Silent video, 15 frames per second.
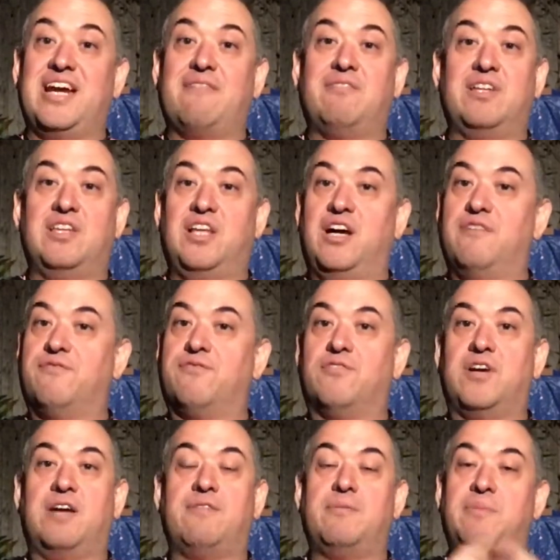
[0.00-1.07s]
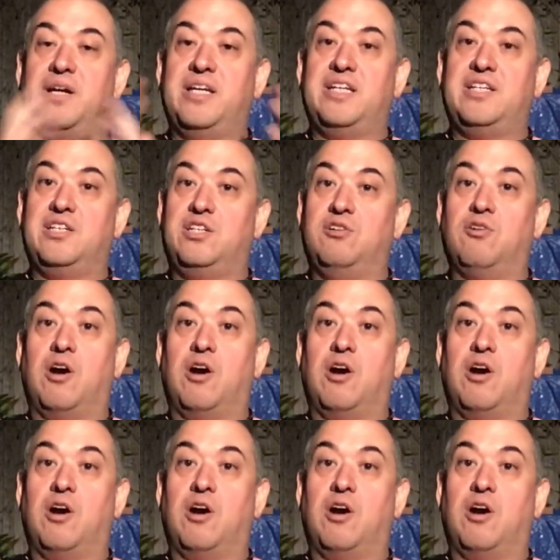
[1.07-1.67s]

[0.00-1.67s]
I would love for everybody to do,